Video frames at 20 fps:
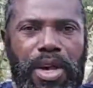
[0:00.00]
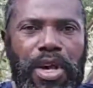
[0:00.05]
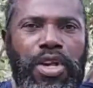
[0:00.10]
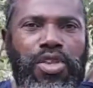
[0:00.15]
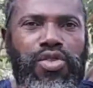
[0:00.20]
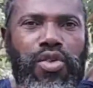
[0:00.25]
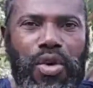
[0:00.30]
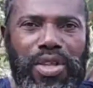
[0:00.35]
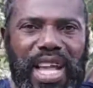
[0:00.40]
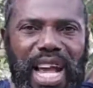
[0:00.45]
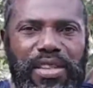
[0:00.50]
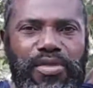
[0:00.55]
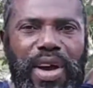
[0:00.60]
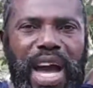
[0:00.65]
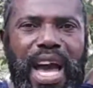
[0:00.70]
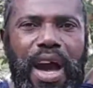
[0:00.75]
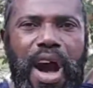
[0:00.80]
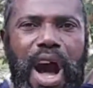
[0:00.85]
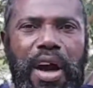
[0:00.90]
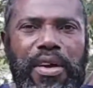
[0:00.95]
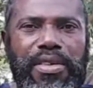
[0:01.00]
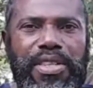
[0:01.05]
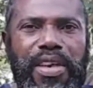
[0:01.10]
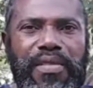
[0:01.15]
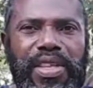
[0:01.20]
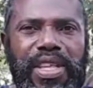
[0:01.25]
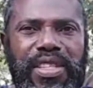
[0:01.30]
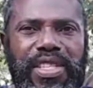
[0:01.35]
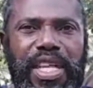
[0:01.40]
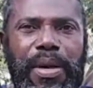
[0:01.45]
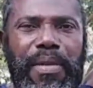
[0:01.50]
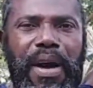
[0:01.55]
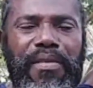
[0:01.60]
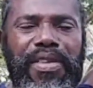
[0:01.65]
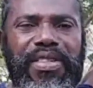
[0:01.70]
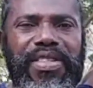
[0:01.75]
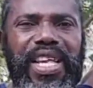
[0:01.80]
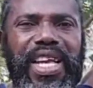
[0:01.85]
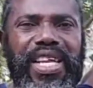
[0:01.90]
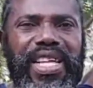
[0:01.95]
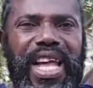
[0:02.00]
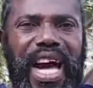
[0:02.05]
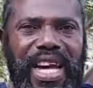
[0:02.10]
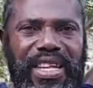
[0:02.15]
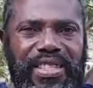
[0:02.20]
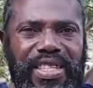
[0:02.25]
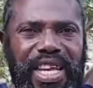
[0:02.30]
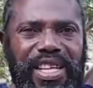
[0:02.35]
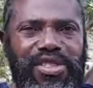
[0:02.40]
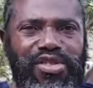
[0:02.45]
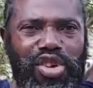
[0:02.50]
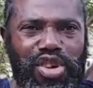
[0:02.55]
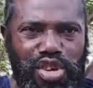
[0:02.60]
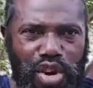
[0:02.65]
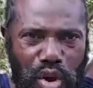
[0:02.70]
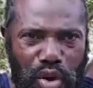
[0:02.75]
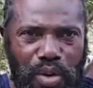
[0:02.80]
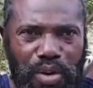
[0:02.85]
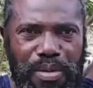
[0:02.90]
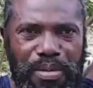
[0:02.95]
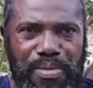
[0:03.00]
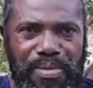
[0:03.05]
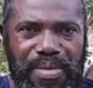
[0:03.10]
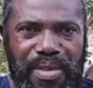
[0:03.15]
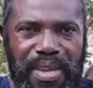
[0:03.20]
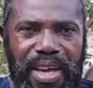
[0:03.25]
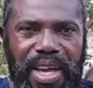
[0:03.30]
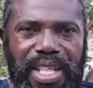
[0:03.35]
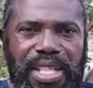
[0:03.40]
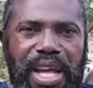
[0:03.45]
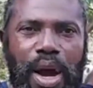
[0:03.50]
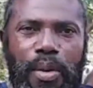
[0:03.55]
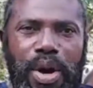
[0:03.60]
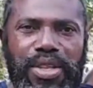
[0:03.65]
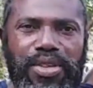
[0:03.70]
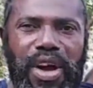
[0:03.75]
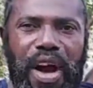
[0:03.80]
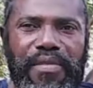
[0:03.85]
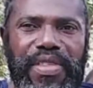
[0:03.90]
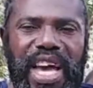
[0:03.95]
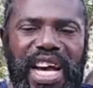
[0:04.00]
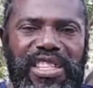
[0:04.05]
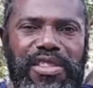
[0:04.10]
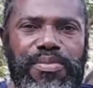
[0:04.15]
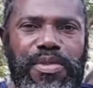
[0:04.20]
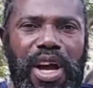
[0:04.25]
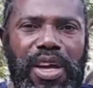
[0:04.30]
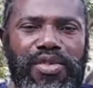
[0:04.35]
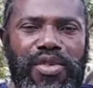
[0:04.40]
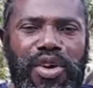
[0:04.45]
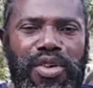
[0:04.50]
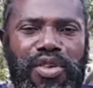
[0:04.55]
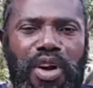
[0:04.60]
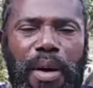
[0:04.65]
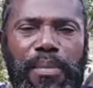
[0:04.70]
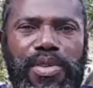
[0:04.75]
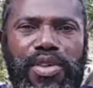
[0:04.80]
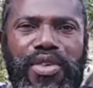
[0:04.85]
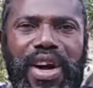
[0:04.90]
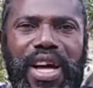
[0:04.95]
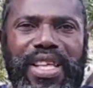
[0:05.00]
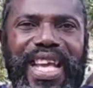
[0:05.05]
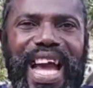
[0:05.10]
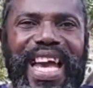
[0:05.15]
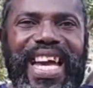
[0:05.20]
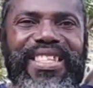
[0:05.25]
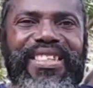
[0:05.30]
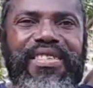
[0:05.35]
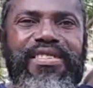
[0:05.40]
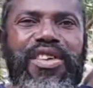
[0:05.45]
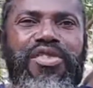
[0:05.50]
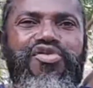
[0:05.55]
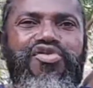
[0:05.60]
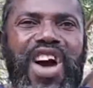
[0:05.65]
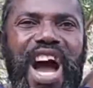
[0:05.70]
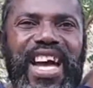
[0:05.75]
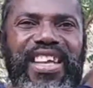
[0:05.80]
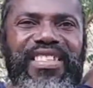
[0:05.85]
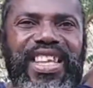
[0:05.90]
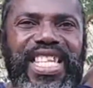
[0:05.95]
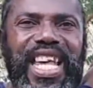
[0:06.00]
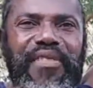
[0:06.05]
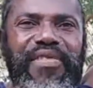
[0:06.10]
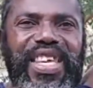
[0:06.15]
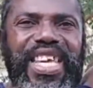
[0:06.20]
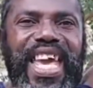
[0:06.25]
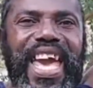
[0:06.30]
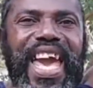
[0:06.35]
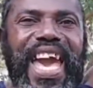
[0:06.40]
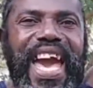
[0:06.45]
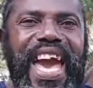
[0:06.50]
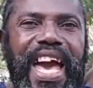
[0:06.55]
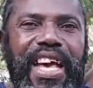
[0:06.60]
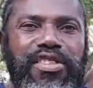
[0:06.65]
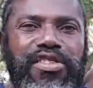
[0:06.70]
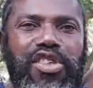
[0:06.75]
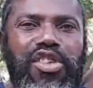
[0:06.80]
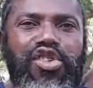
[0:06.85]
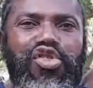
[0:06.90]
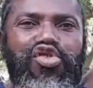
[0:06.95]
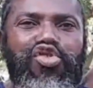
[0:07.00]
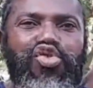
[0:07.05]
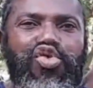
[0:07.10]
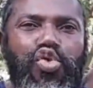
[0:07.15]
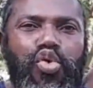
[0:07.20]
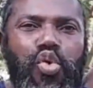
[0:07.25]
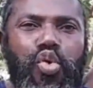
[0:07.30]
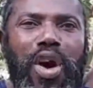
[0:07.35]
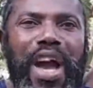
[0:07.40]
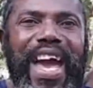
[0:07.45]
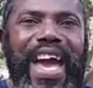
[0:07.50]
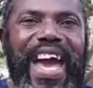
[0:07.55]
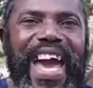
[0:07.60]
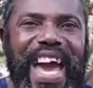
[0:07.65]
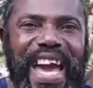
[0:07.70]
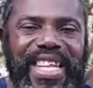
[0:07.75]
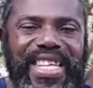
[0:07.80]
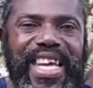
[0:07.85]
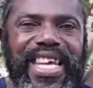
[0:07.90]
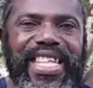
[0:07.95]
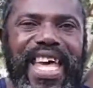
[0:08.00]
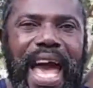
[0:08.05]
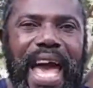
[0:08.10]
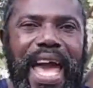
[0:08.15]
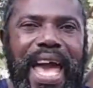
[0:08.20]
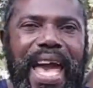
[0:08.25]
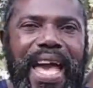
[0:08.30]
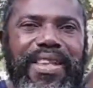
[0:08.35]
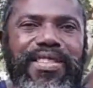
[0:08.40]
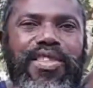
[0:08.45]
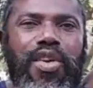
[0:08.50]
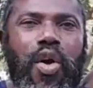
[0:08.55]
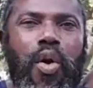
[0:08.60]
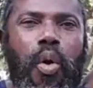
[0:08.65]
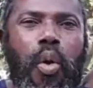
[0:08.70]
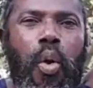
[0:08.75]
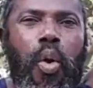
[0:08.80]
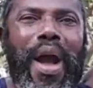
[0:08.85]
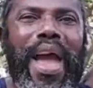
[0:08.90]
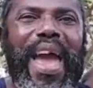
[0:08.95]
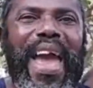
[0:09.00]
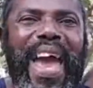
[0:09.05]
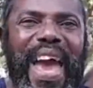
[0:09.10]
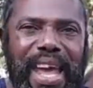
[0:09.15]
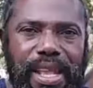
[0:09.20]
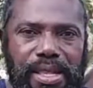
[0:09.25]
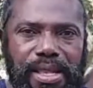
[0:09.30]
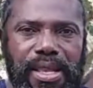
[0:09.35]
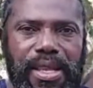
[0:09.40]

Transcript: So that's why I'll give you the same of a single eye, saying to you that when you have the experience, you will come to realize that it is the writing of the S-U-N in a S-O-N,